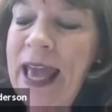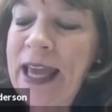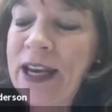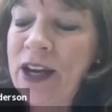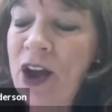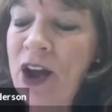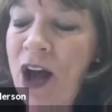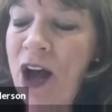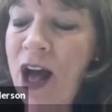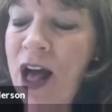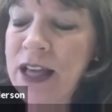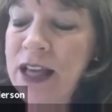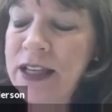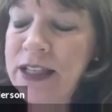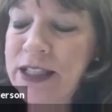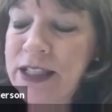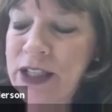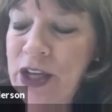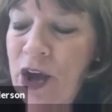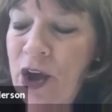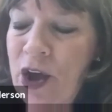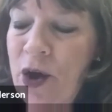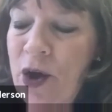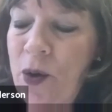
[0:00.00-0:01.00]
And
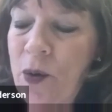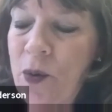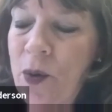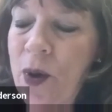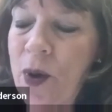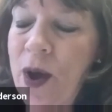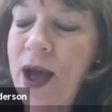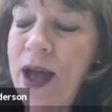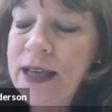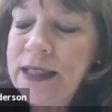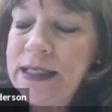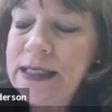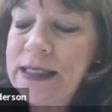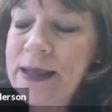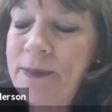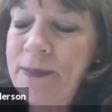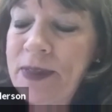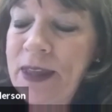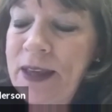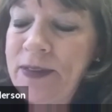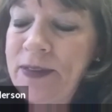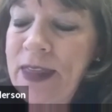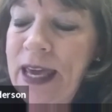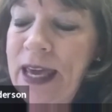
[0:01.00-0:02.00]
also
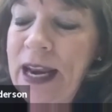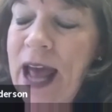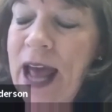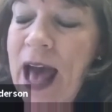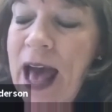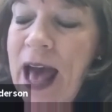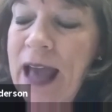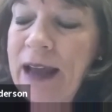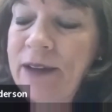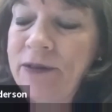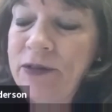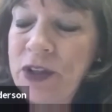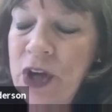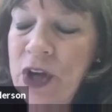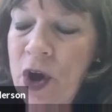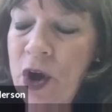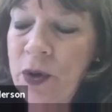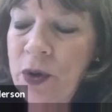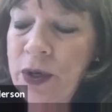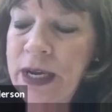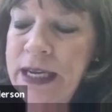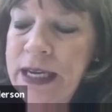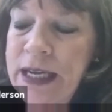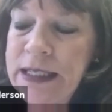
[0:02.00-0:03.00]
something that I've
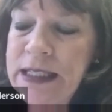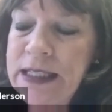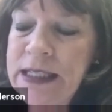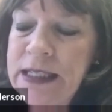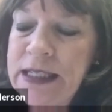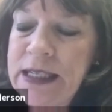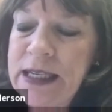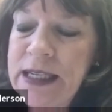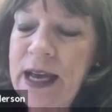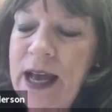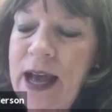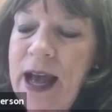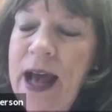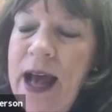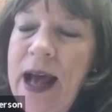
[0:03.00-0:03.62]
noticed